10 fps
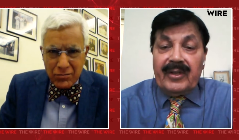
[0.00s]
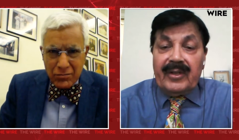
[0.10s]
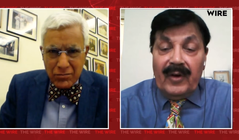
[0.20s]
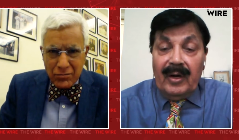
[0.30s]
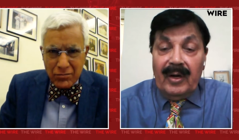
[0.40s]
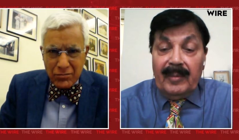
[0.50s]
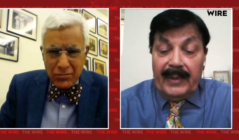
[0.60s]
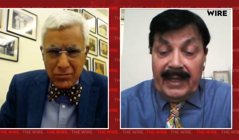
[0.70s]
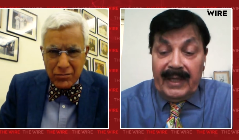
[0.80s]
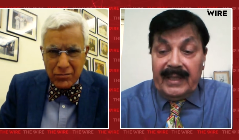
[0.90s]

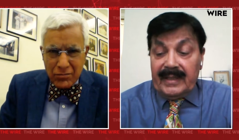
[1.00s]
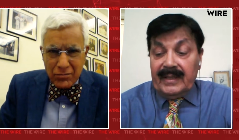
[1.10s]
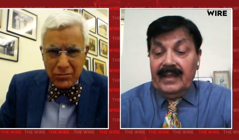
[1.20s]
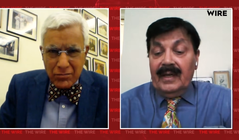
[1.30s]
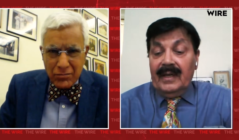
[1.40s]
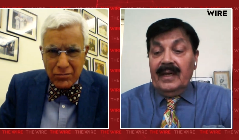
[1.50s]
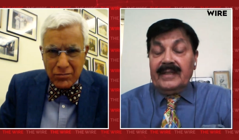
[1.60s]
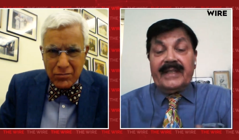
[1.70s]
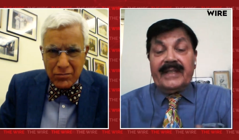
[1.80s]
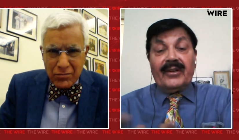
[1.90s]
Speaker 1: uniform is
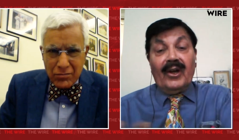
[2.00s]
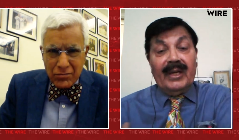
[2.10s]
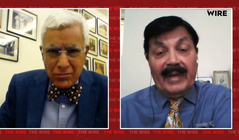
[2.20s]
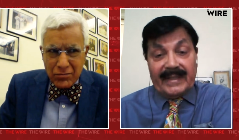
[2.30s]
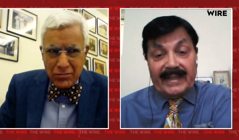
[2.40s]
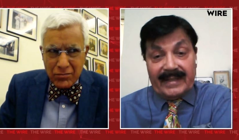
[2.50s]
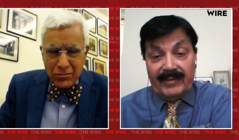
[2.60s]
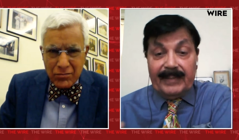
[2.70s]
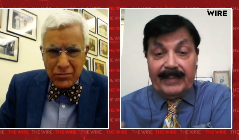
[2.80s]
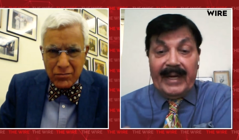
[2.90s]

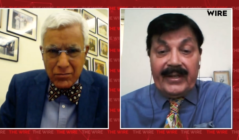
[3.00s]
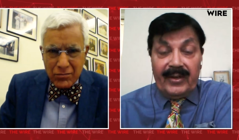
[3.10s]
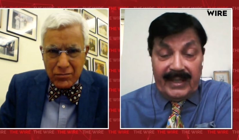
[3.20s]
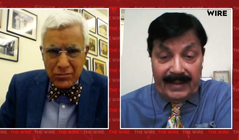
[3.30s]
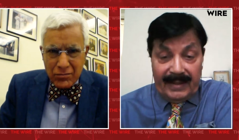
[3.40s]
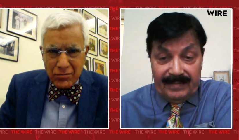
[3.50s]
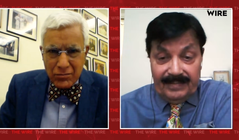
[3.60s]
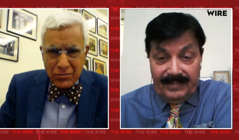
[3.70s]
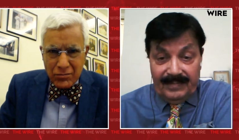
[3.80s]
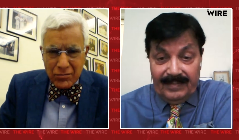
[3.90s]
synonymous with patriotism.
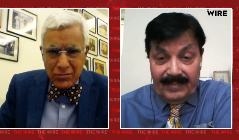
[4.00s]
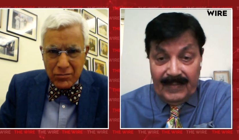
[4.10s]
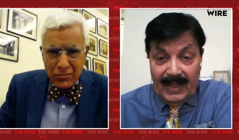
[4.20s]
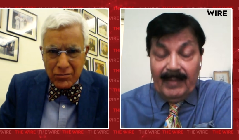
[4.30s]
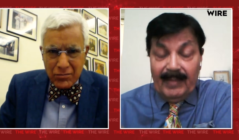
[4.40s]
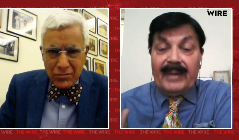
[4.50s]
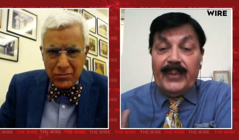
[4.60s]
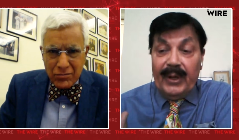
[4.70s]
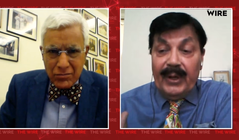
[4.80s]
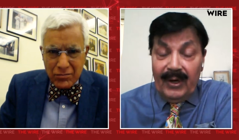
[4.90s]

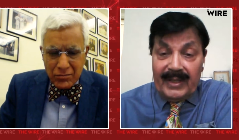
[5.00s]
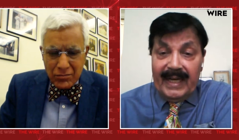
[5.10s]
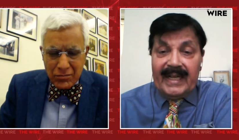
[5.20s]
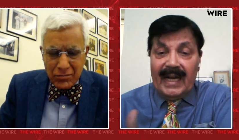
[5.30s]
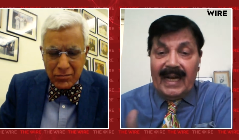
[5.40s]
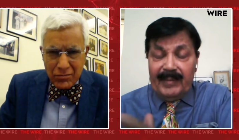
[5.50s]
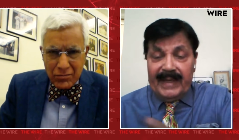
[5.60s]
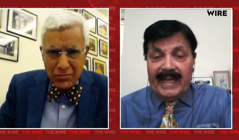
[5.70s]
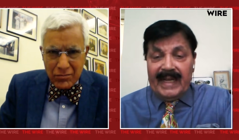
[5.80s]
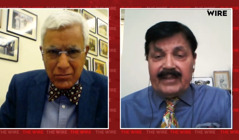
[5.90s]
But beyond that,
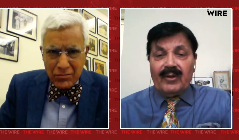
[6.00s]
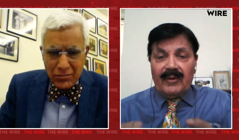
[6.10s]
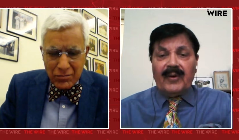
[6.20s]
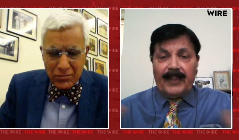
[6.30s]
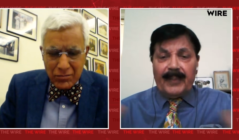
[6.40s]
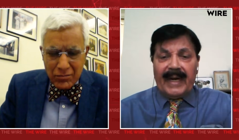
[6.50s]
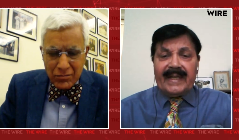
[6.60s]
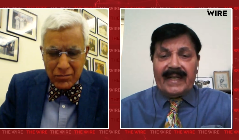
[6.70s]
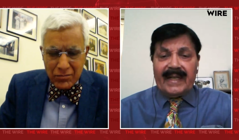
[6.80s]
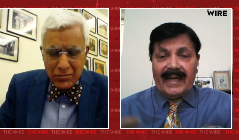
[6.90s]
army has to look for
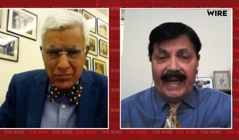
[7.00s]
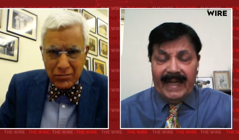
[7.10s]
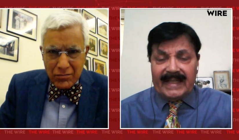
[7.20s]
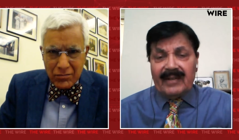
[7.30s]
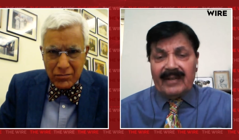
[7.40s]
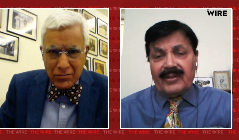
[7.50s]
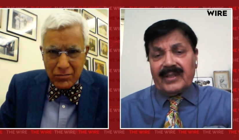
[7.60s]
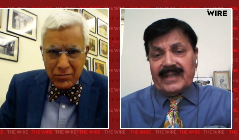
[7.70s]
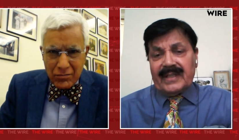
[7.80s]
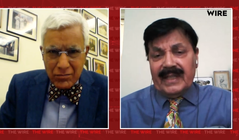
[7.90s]
practical gains out
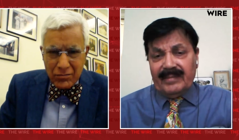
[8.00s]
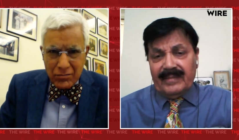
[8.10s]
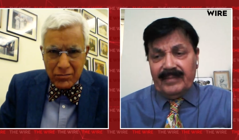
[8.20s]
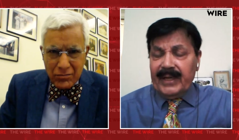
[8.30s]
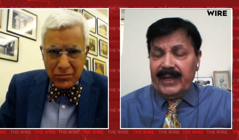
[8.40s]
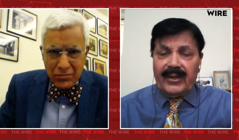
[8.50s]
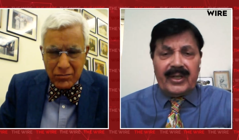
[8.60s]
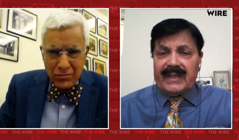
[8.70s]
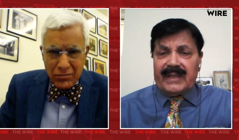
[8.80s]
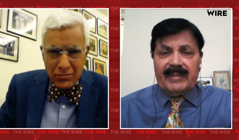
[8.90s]
of the scheme.
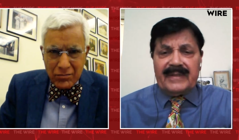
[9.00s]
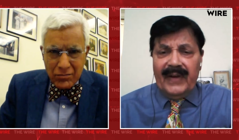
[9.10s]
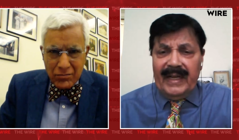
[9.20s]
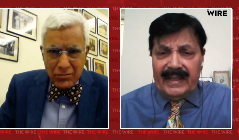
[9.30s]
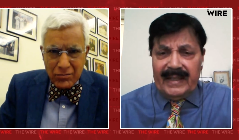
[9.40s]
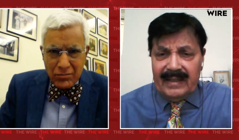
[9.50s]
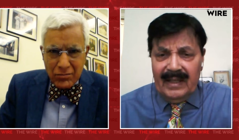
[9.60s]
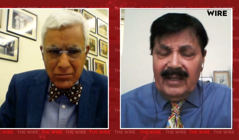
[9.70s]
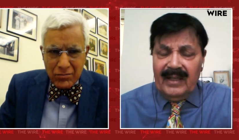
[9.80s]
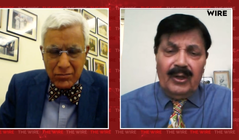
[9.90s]
Patriotism is fine.
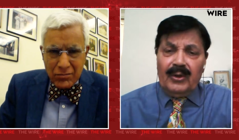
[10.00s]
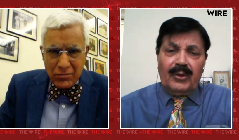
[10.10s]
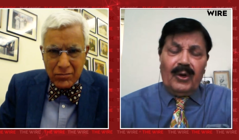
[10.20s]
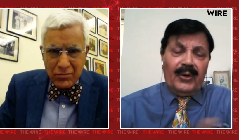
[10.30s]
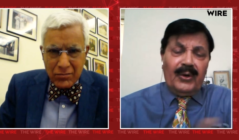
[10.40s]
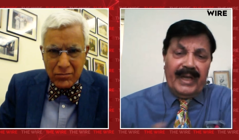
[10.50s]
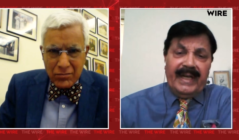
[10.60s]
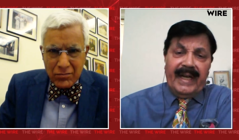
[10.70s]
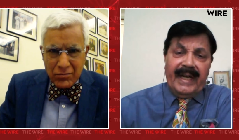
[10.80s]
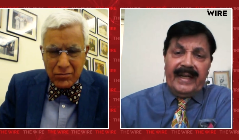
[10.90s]
You don't
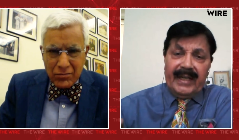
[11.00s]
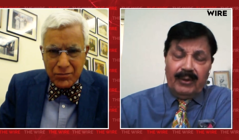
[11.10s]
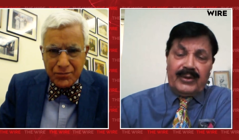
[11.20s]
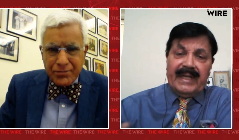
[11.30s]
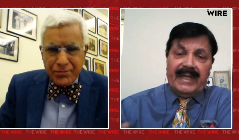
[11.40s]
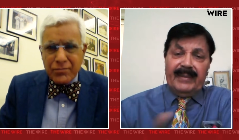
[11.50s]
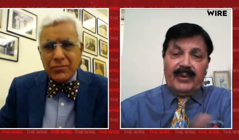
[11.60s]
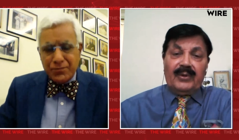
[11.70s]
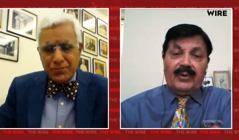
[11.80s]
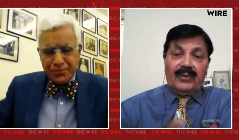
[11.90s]
need a new
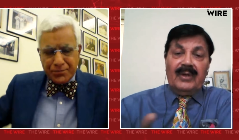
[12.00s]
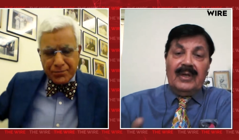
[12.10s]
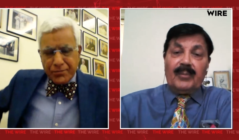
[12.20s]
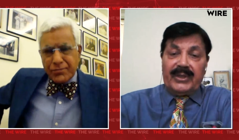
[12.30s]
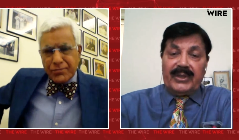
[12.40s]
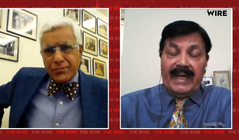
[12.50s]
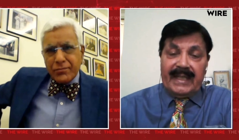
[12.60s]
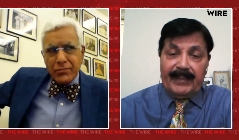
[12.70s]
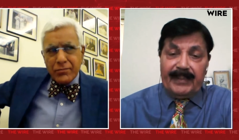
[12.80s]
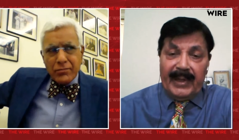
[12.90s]
scheme to
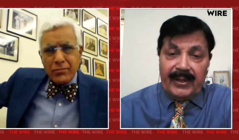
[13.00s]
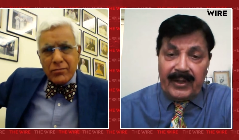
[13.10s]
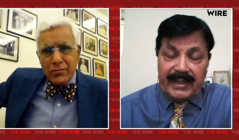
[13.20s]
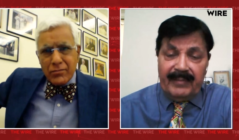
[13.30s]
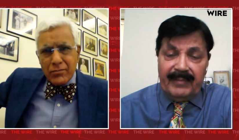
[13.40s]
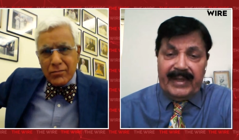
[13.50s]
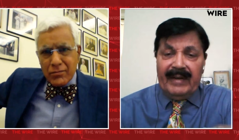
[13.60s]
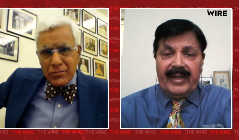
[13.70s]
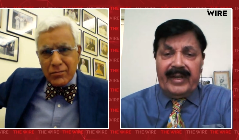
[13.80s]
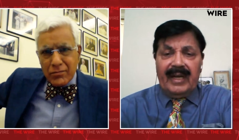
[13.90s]
project that patriotism. We
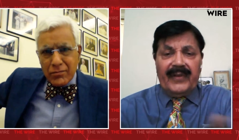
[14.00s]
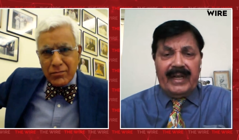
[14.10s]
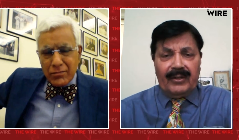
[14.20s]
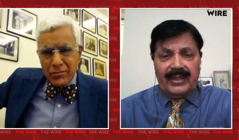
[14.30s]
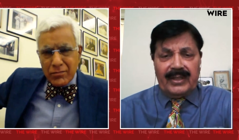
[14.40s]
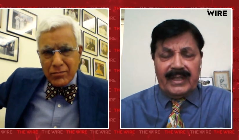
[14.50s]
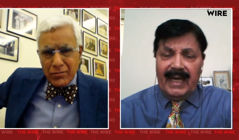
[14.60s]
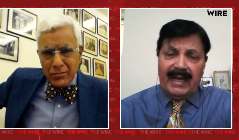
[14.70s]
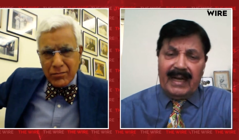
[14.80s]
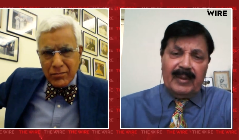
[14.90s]
have enough heroes in
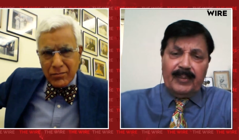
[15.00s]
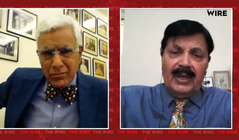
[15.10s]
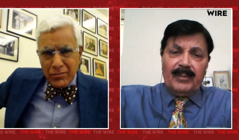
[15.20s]
the army,